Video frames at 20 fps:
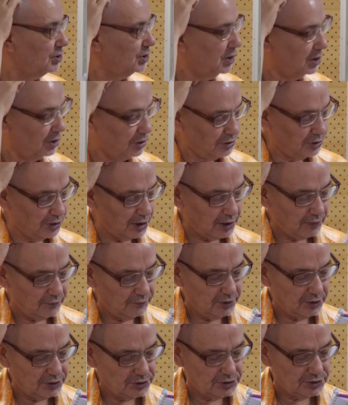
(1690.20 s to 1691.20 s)
and now
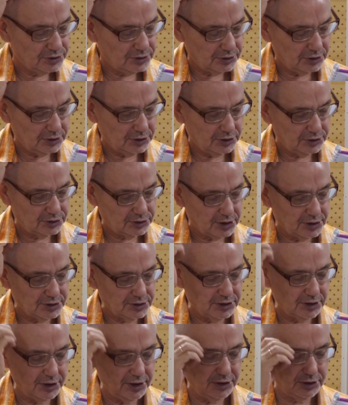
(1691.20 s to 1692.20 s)
it
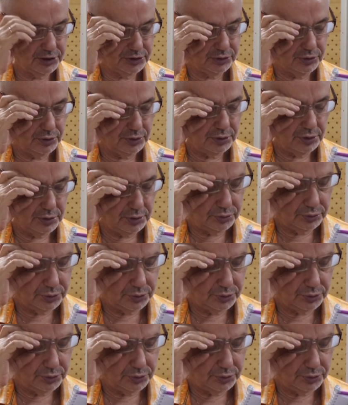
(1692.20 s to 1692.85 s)
translates to